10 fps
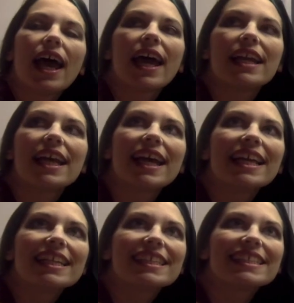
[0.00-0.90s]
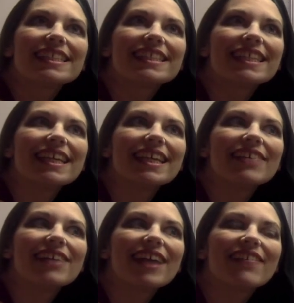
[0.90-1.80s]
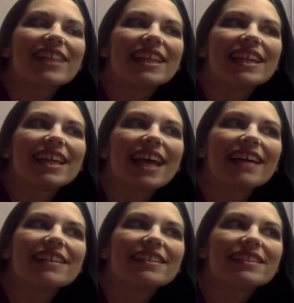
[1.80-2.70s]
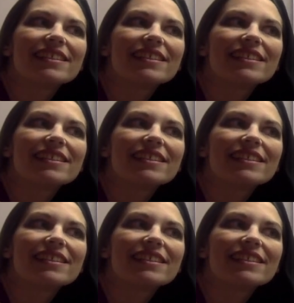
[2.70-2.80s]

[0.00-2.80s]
And then let's see, do we have anything else?